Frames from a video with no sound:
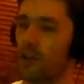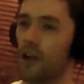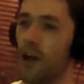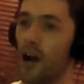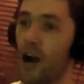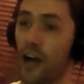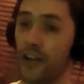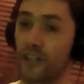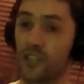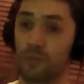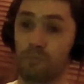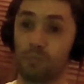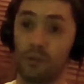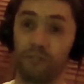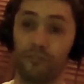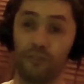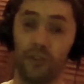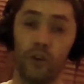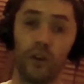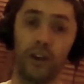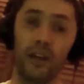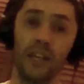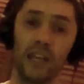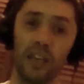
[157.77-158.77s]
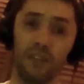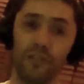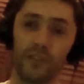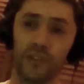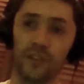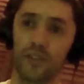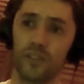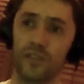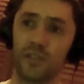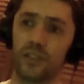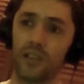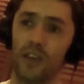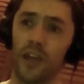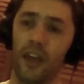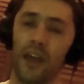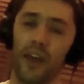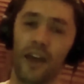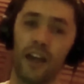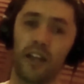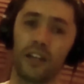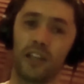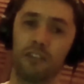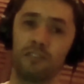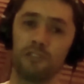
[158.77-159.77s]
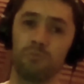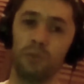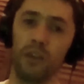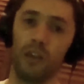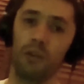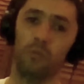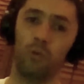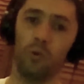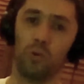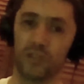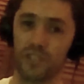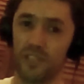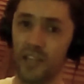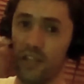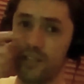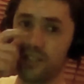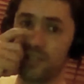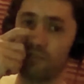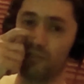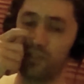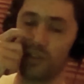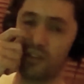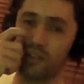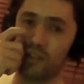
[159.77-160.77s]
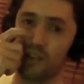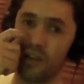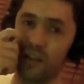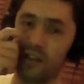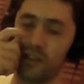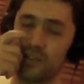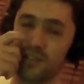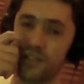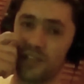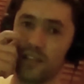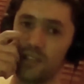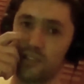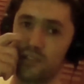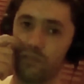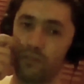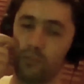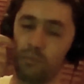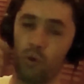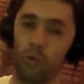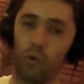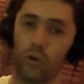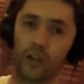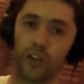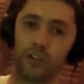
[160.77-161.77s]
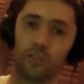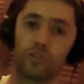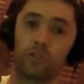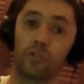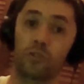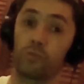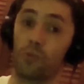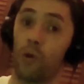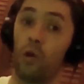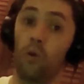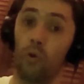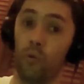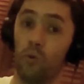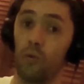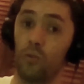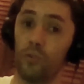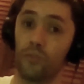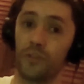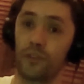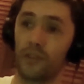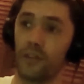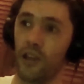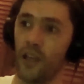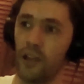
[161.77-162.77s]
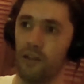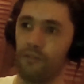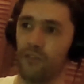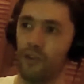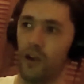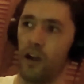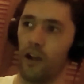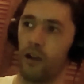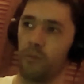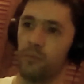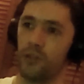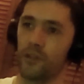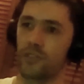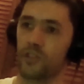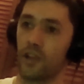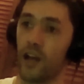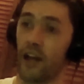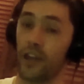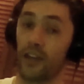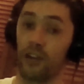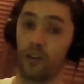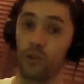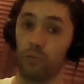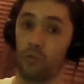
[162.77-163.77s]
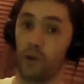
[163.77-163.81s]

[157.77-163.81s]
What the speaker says: I just prefer levers. It gives me a more sense of a more controlled environment, so I can do what